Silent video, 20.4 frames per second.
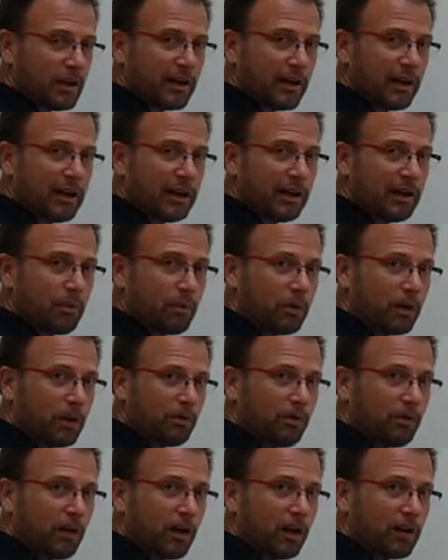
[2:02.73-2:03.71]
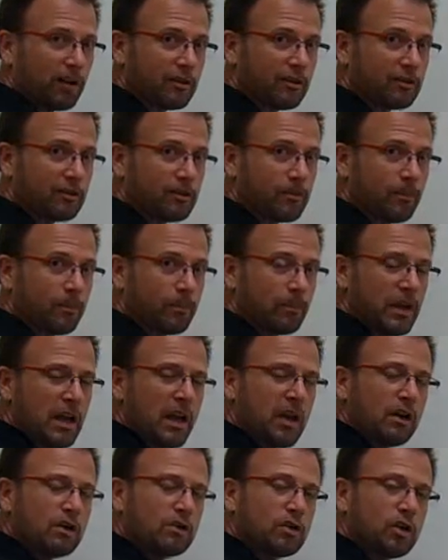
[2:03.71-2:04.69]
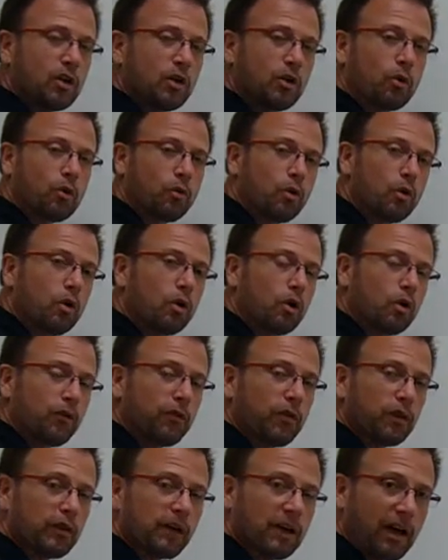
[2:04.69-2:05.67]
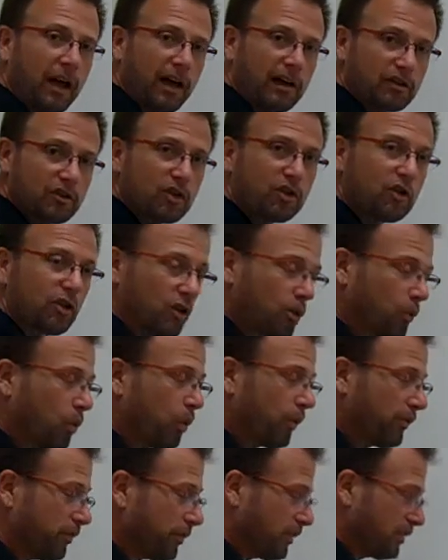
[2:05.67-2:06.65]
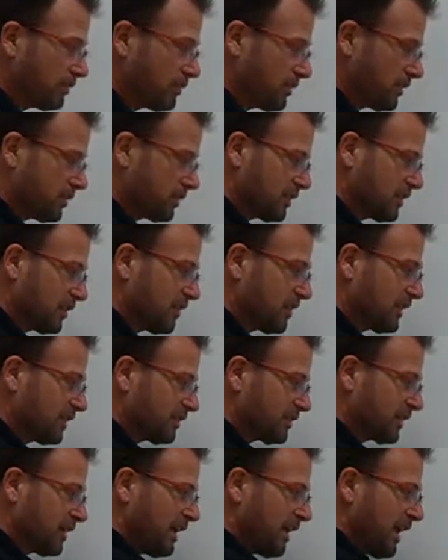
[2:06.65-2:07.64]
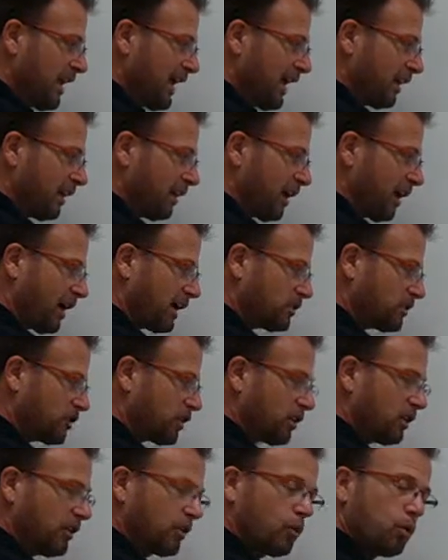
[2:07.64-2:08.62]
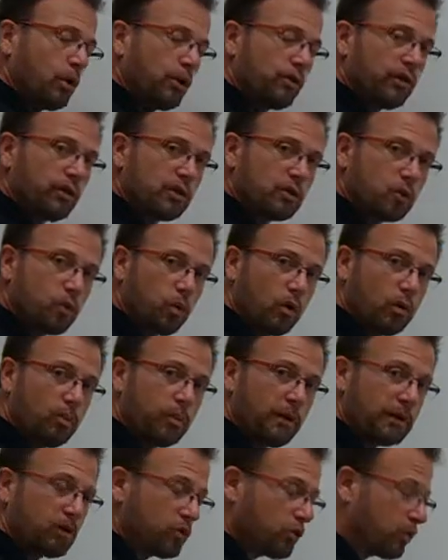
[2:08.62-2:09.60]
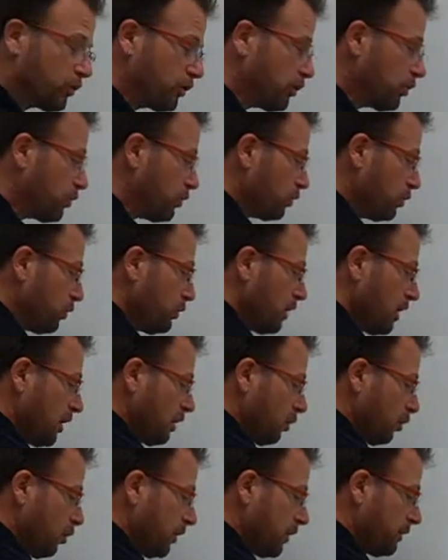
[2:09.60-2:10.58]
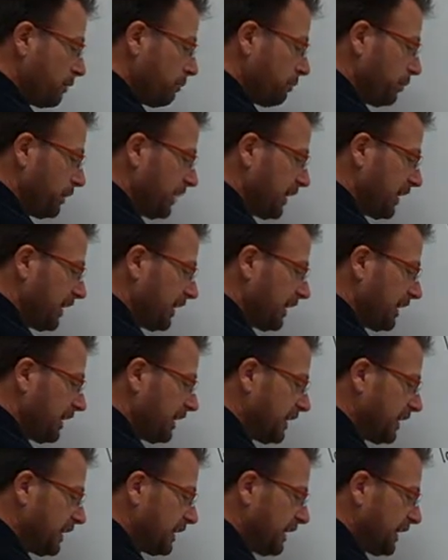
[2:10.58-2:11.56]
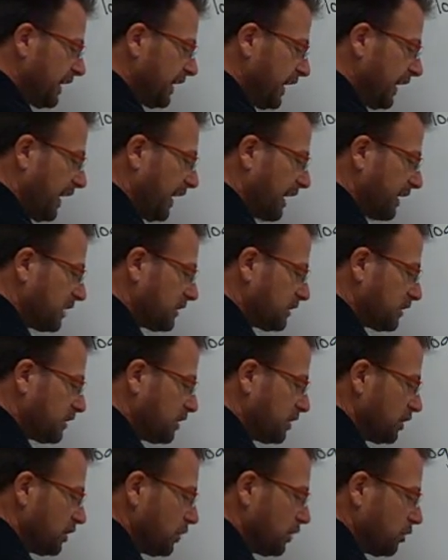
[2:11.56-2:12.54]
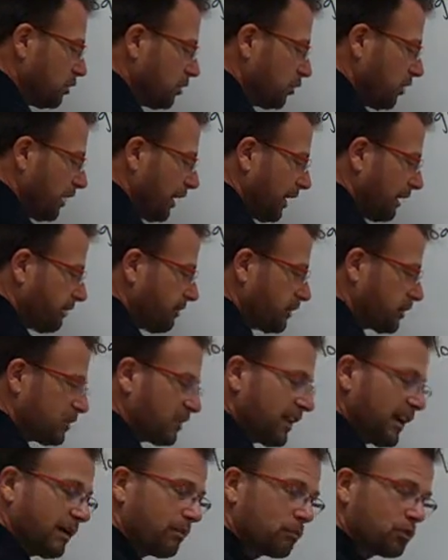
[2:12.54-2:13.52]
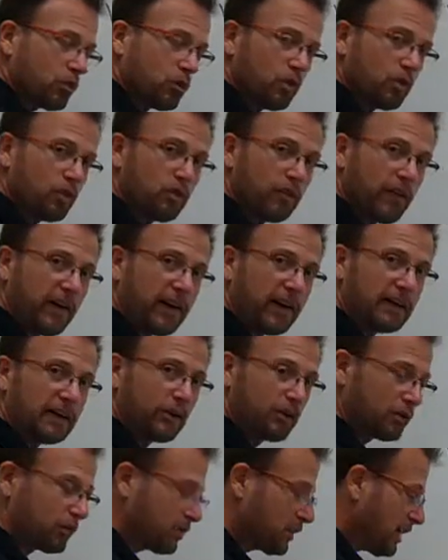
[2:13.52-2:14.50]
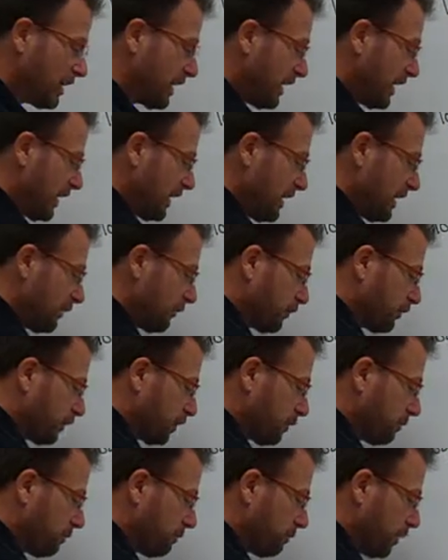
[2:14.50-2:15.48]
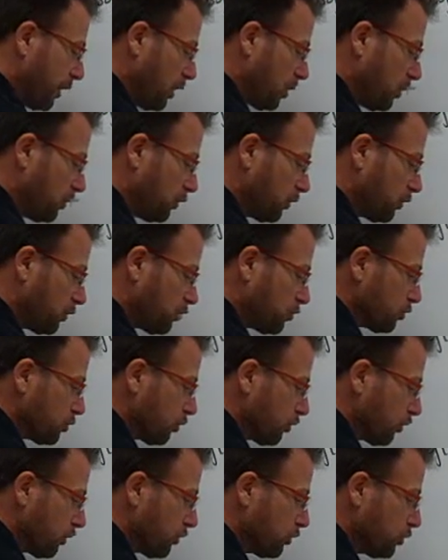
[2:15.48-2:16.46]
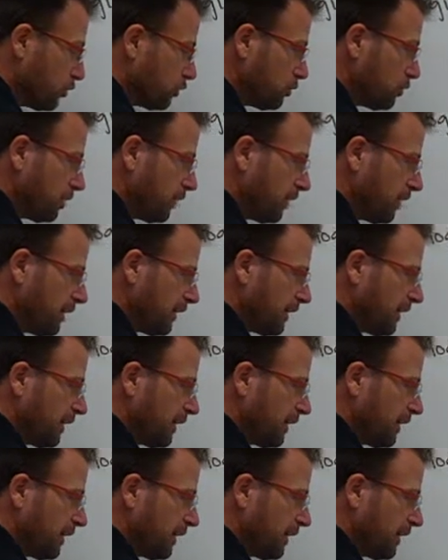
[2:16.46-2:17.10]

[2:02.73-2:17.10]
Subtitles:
going to end up with a false. So the rule for the logical equivalence is this. A logical equivalence will be true when P and Q have the same truth values. If they're both true,